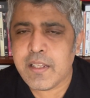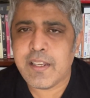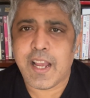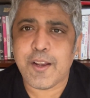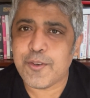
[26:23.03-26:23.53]

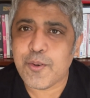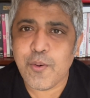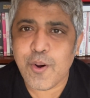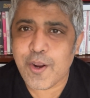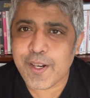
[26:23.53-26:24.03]
I could
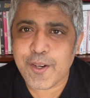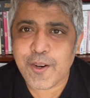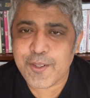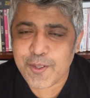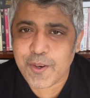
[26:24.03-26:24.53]
go on and
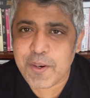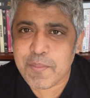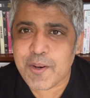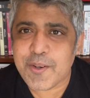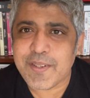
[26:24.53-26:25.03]
on talking
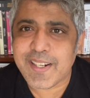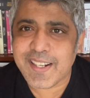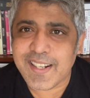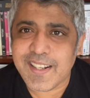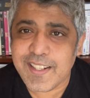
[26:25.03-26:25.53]
about
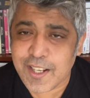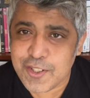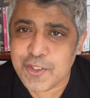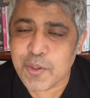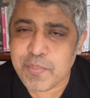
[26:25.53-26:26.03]

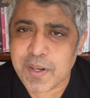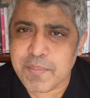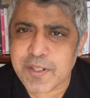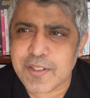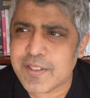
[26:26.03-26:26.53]
Yash Chopra
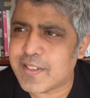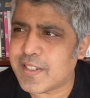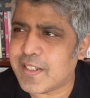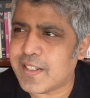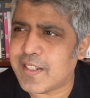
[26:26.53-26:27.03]
because
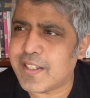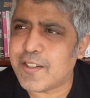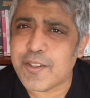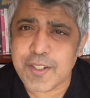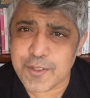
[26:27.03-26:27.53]

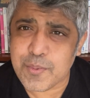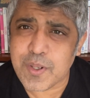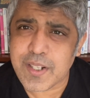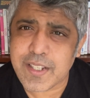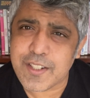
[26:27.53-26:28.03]
his
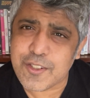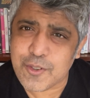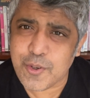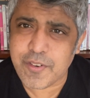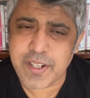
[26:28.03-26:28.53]
work is
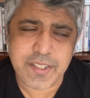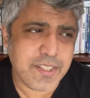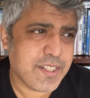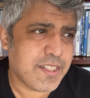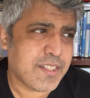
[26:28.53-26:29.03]
so
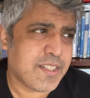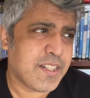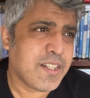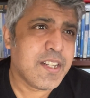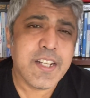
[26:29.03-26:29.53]
rich, his
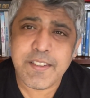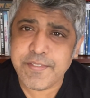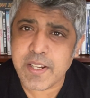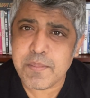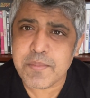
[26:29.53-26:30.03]

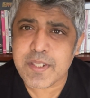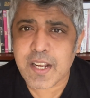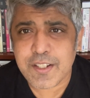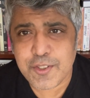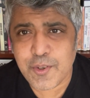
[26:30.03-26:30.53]
films
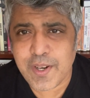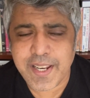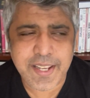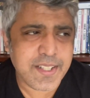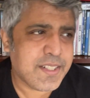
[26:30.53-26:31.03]
are so
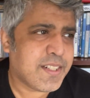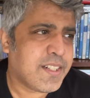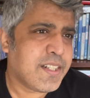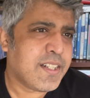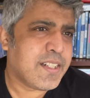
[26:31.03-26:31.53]
layered.
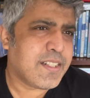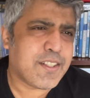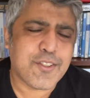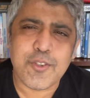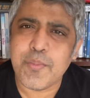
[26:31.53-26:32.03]
There
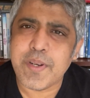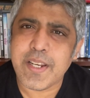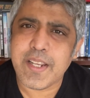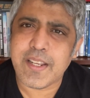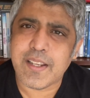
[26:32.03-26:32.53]
are so
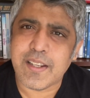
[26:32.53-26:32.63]
many